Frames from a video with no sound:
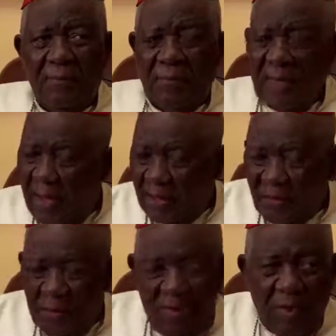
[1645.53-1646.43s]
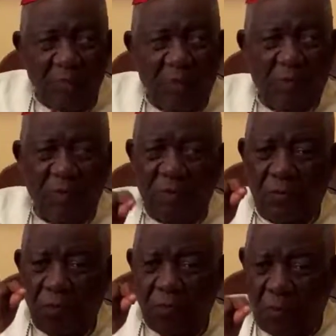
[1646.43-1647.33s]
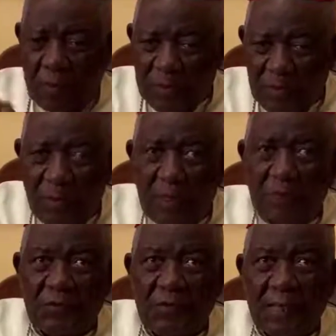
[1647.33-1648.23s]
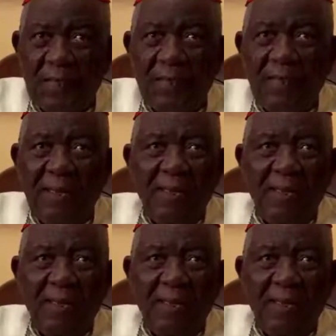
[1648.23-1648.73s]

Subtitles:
The agreement between what you are saying